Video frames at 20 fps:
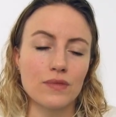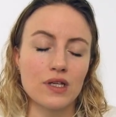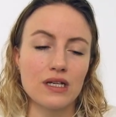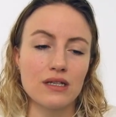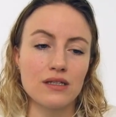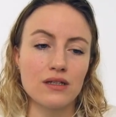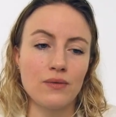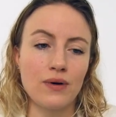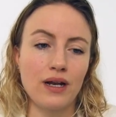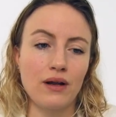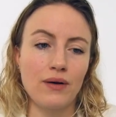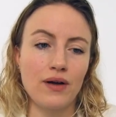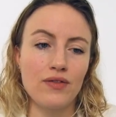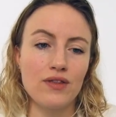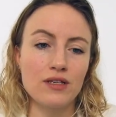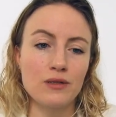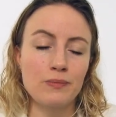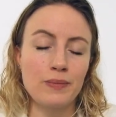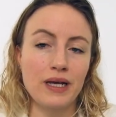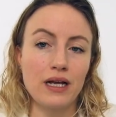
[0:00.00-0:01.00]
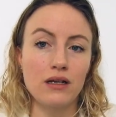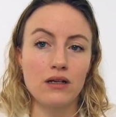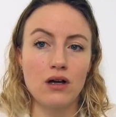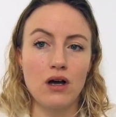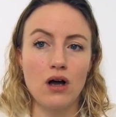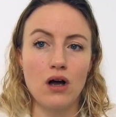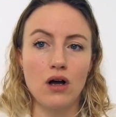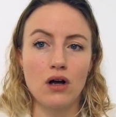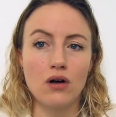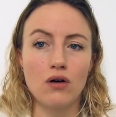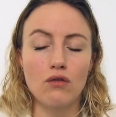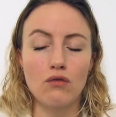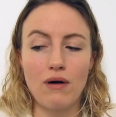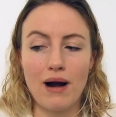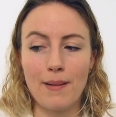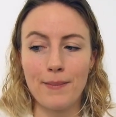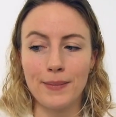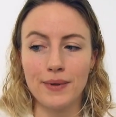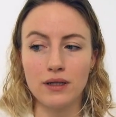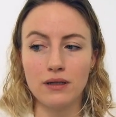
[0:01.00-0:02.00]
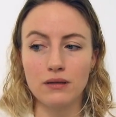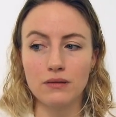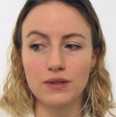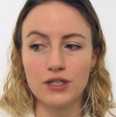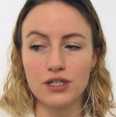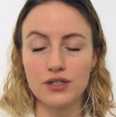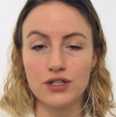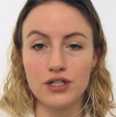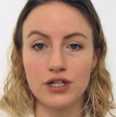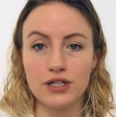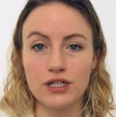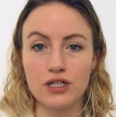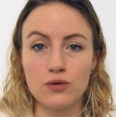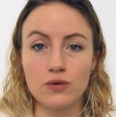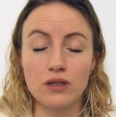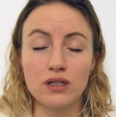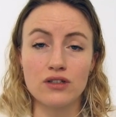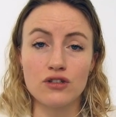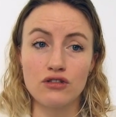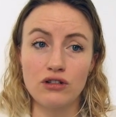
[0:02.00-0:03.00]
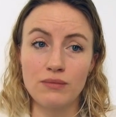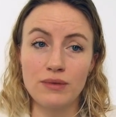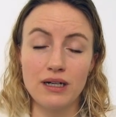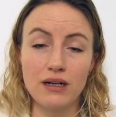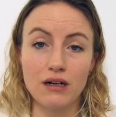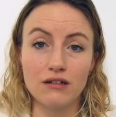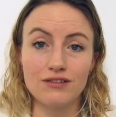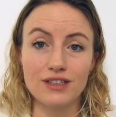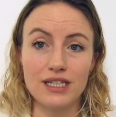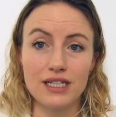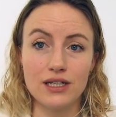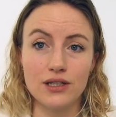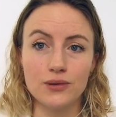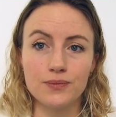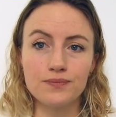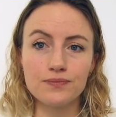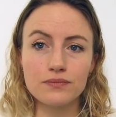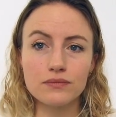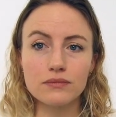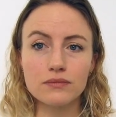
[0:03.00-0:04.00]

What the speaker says: So anyway, this big long ramble, which has turned into an extremely long video,